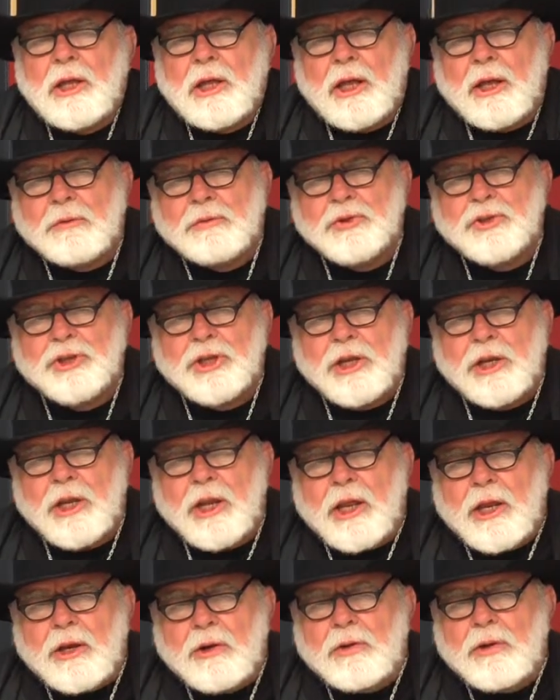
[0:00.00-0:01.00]
If it's in
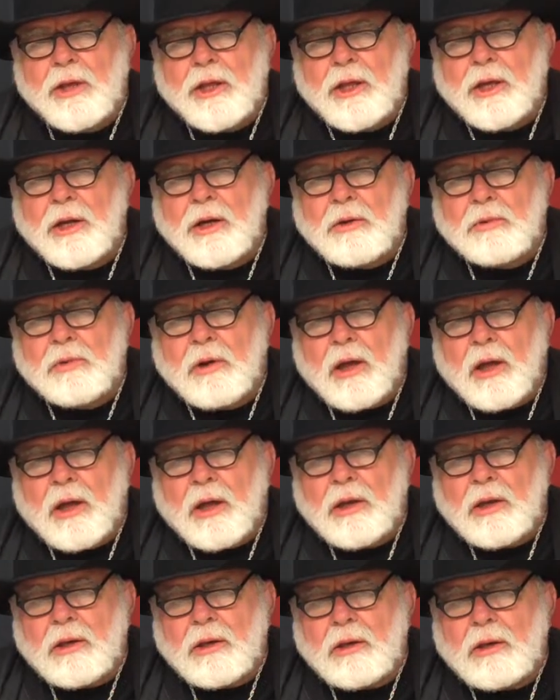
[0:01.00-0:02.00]
here to get it
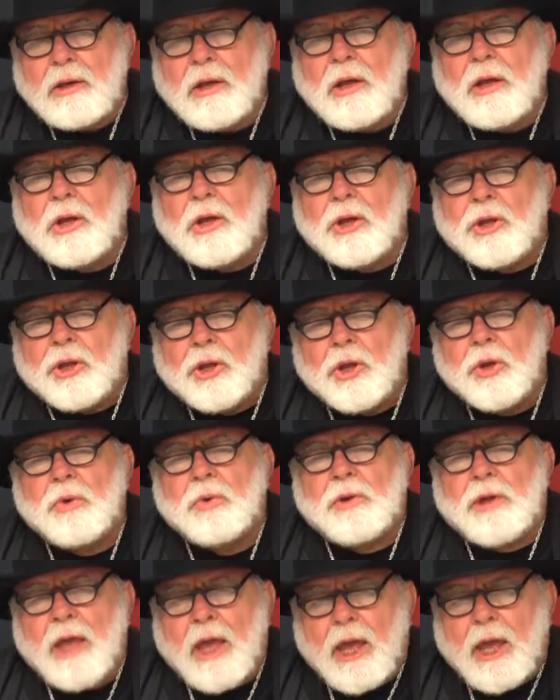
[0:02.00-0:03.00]
right, you
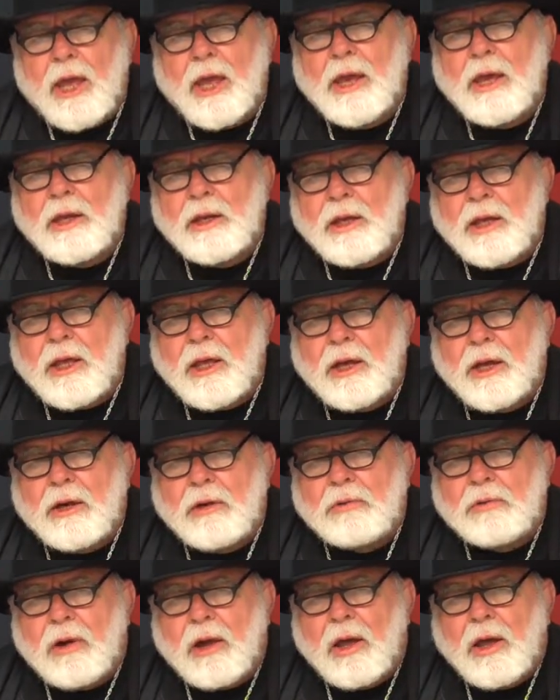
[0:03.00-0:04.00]
can get
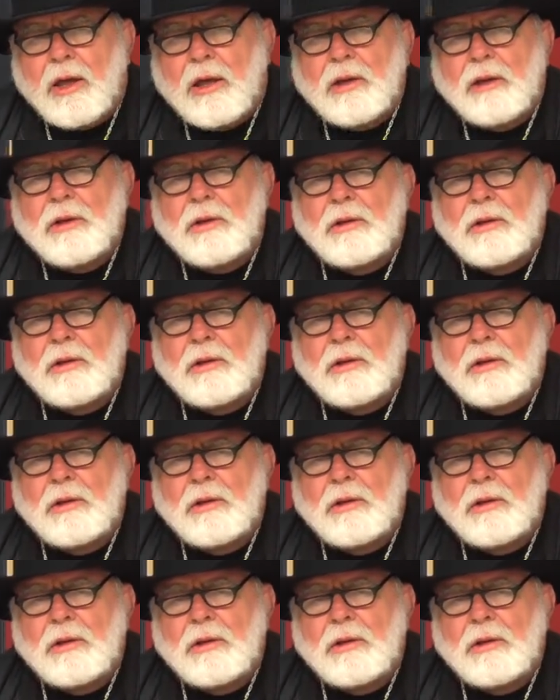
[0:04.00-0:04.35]
it right.